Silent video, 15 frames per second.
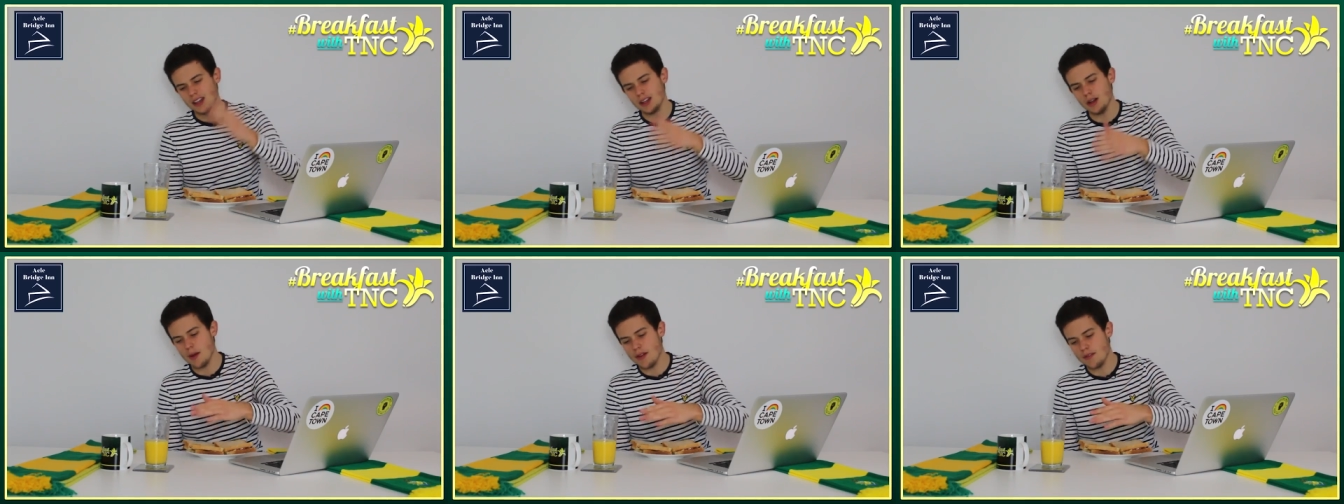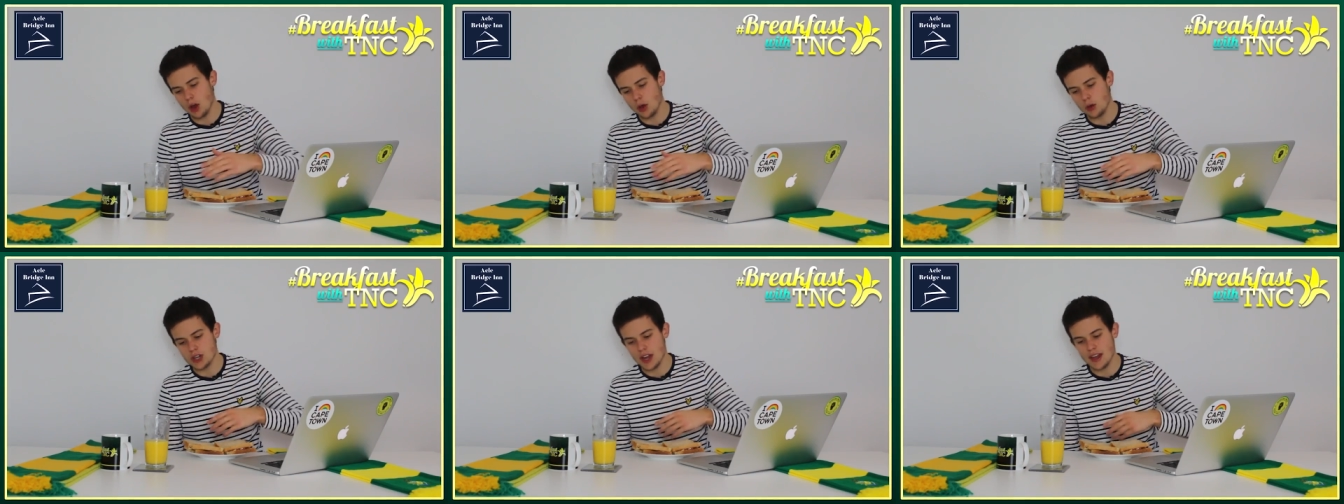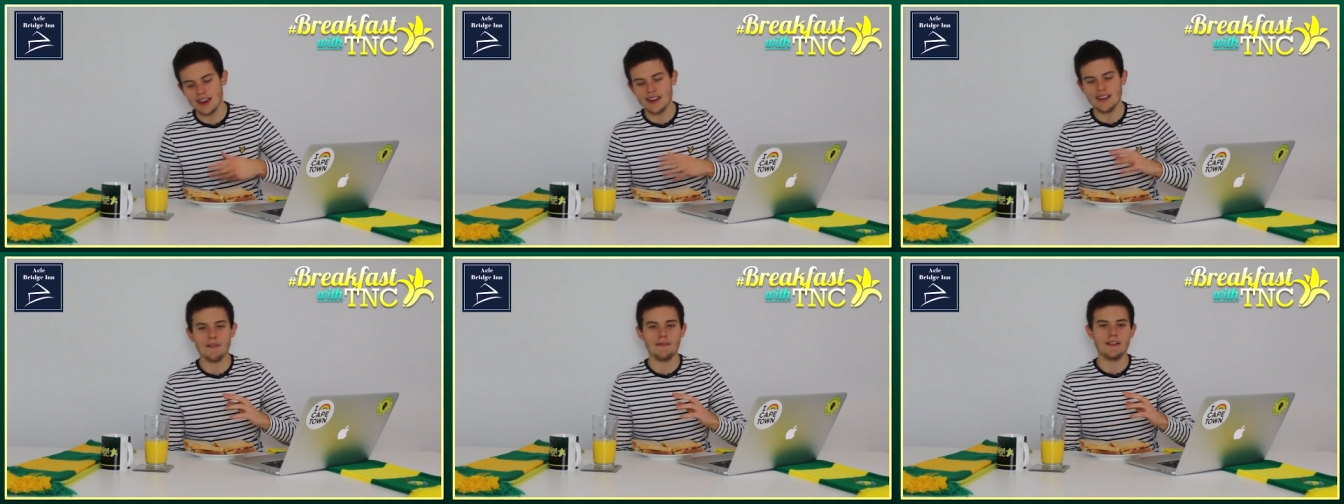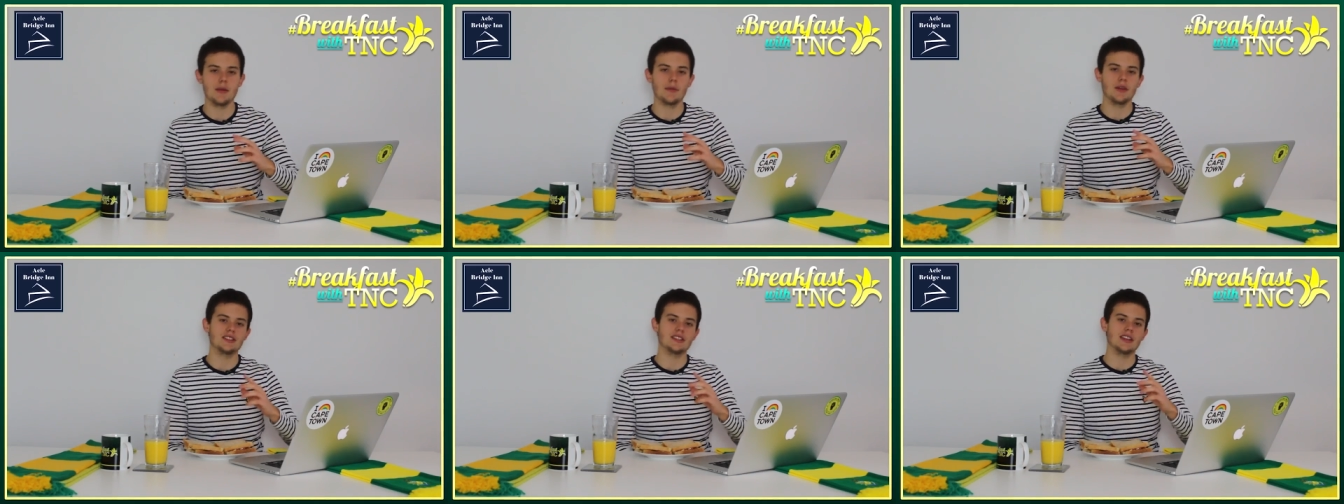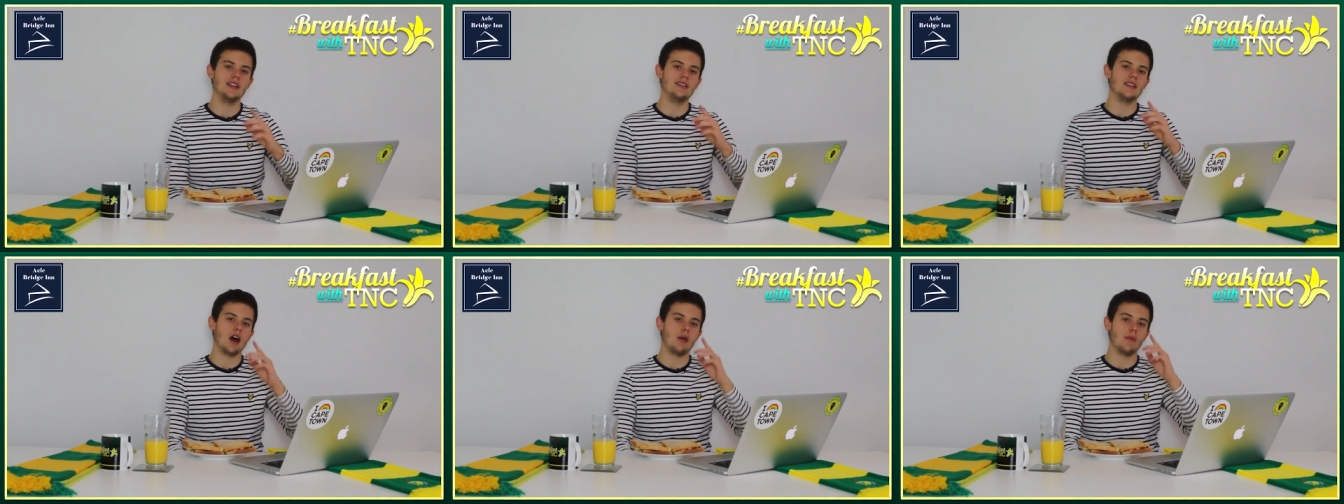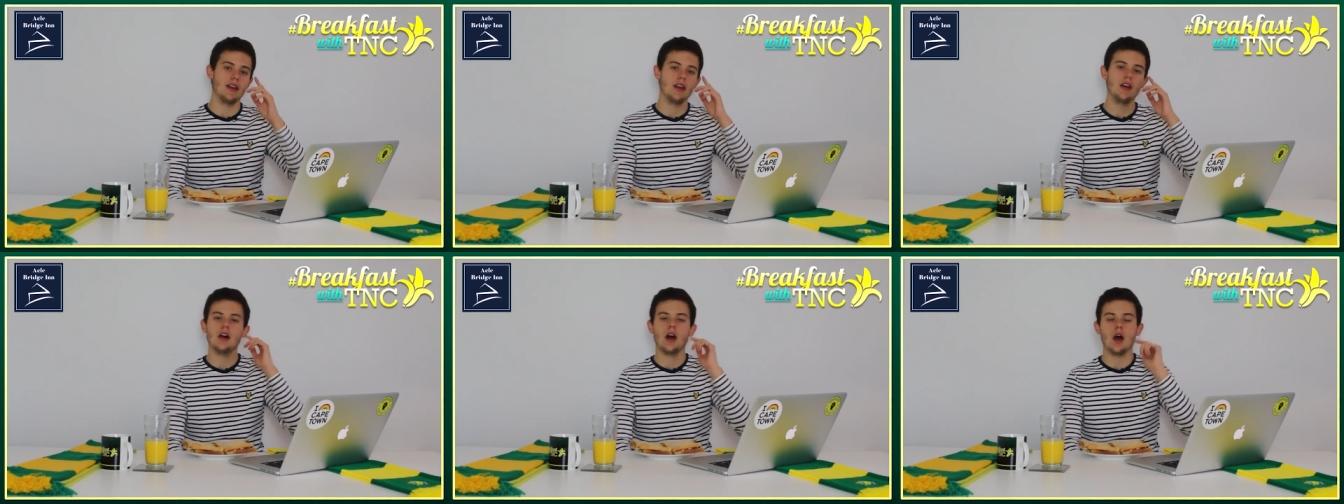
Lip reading: A little bit of OJ, get that vitamin C down me.